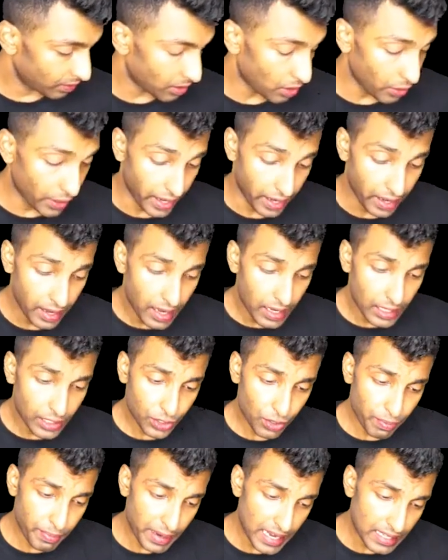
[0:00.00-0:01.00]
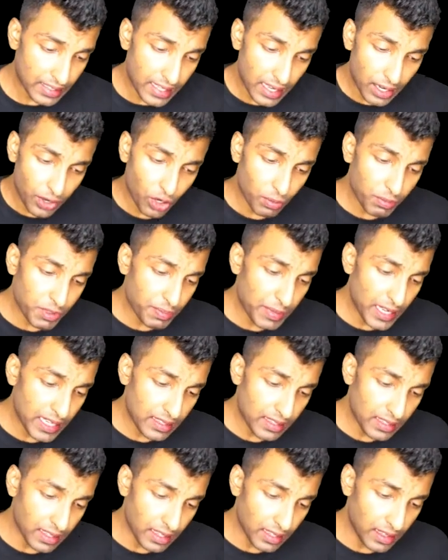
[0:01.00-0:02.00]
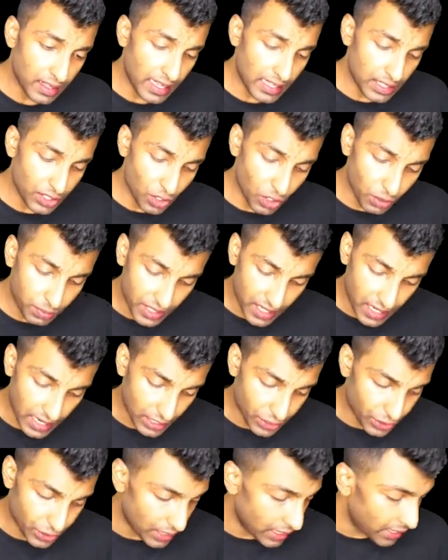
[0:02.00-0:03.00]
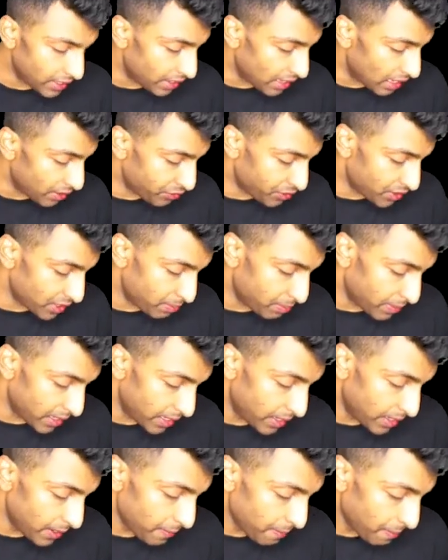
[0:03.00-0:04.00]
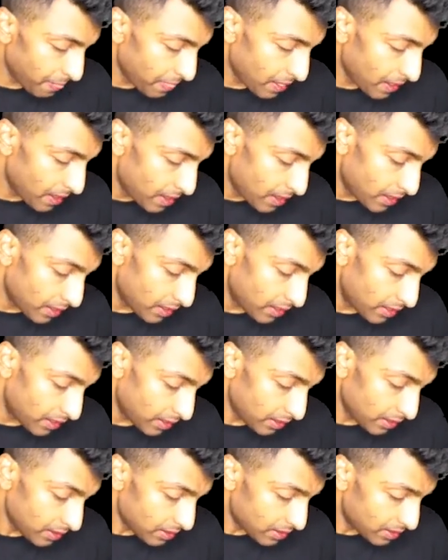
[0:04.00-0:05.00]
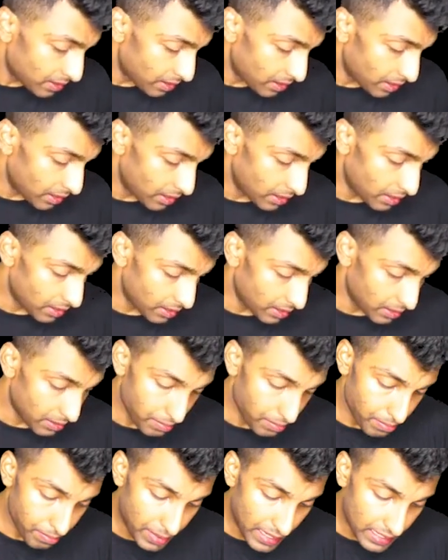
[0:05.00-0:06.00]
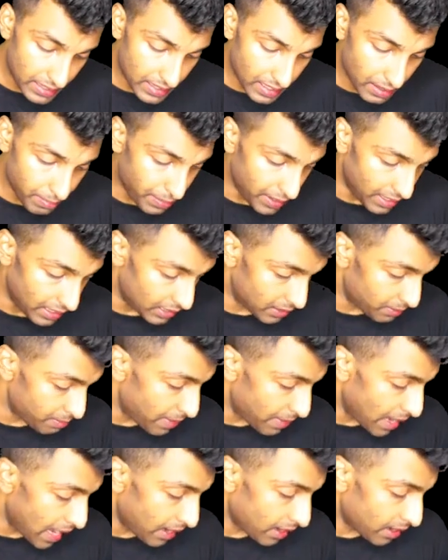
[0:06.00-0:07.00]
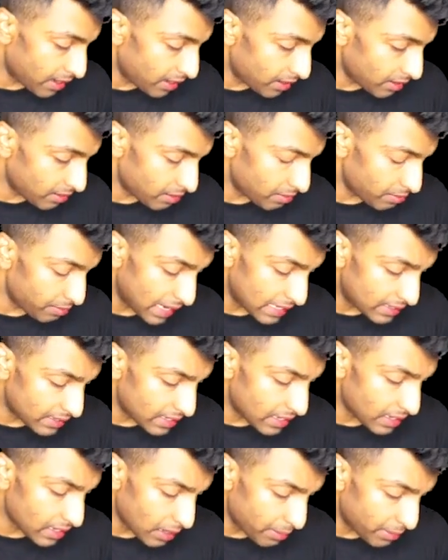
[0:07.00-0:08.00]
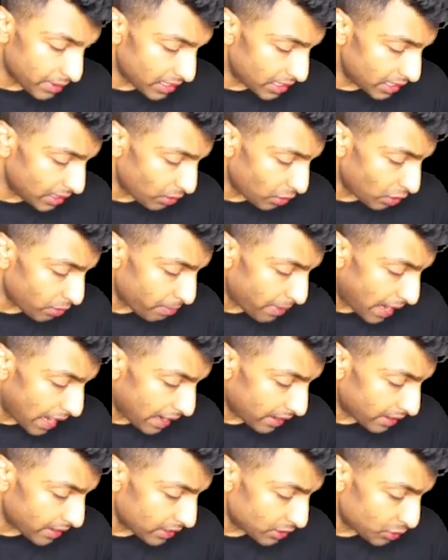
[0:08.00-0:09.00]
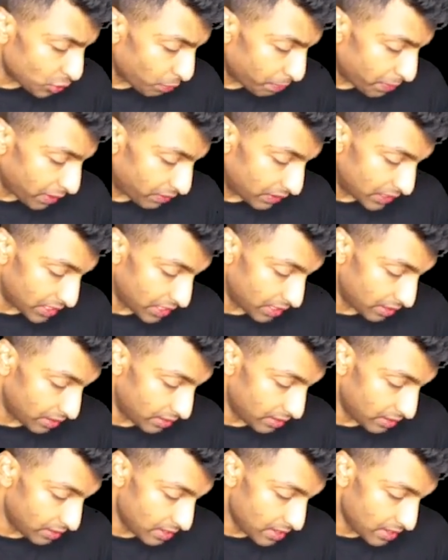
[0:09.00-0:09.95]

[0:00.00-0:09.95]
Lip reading: Okay, so Basel norms means these norms are actually drafted by the BCBS, Basel Committee on Banking Supervision.